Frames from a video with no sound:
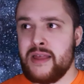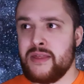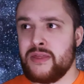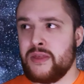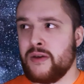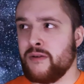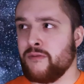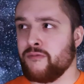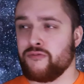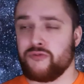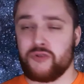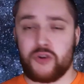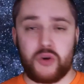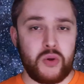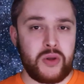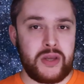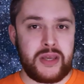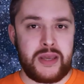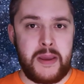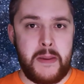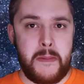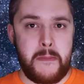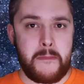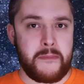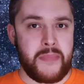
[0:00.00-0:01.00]
The
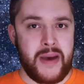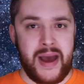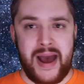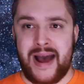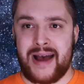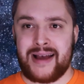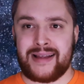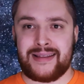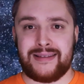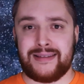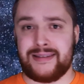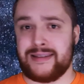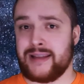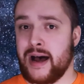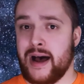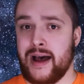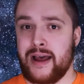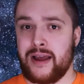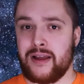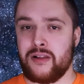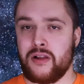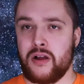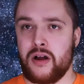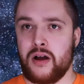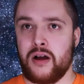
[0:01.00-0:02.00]
really bad
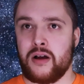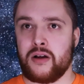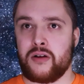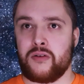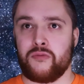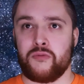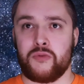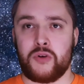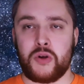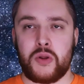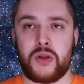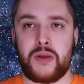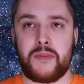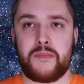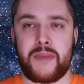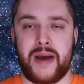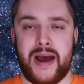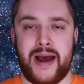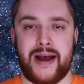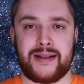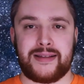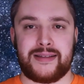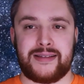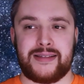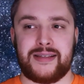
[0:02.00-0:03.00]
dialogue, really
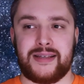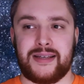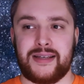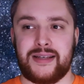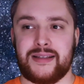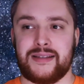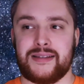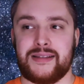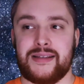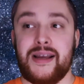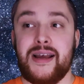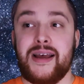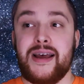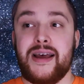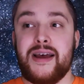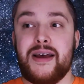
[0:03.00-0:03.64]
bad scenes,